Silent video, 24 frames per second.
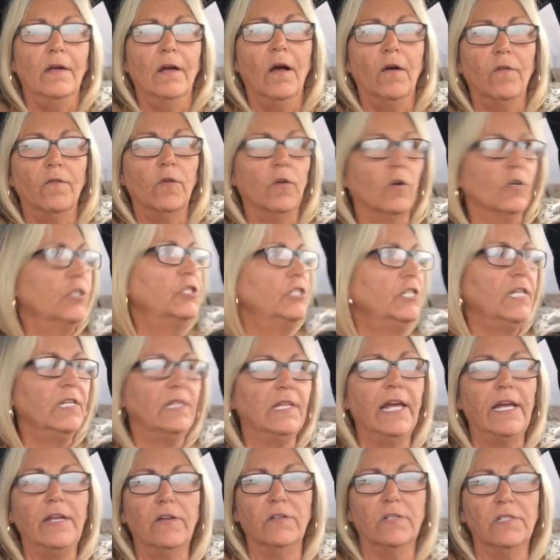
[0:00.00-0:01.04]
Of course, she
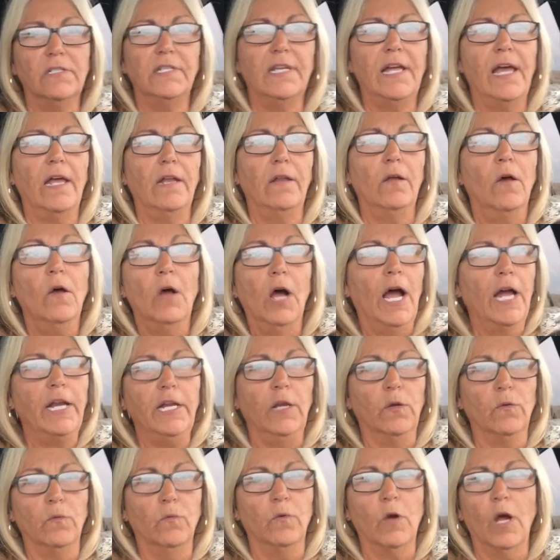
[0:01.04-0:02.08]
later said, I
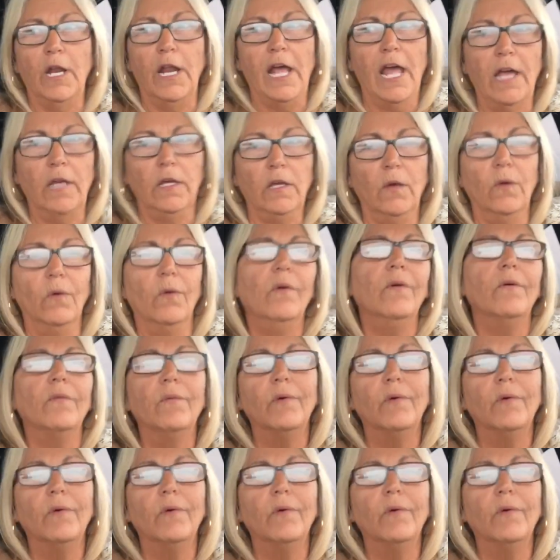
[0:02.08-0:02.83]
didn't run at you.